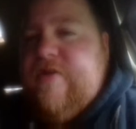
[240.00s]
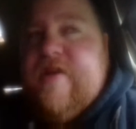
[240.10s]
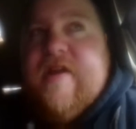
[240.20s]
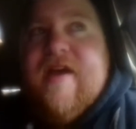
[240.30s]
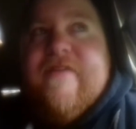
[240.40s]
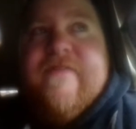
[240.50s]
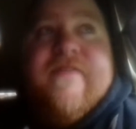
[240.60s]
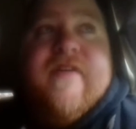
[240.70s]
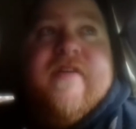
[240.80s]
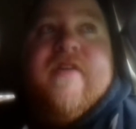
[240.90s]
good
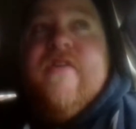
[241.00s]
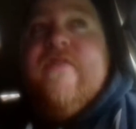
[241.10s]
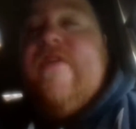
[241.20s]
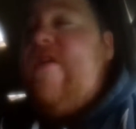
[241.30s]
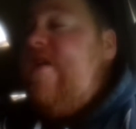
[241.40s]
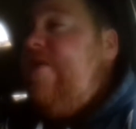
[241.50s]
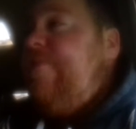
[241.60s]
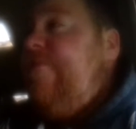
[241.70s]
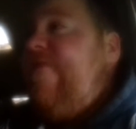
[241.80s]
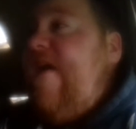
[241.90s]
enough for
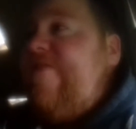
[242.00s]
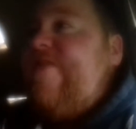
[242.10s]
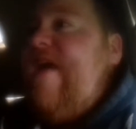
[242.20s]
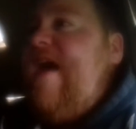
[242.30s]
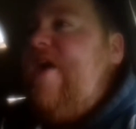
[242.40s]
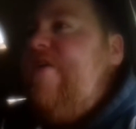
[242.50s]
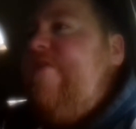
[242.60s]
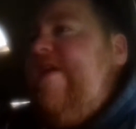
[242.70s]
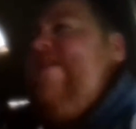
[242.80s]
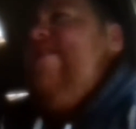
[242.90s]
a five star and
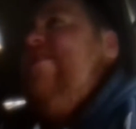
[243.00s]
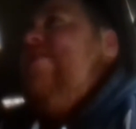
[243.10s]
all that.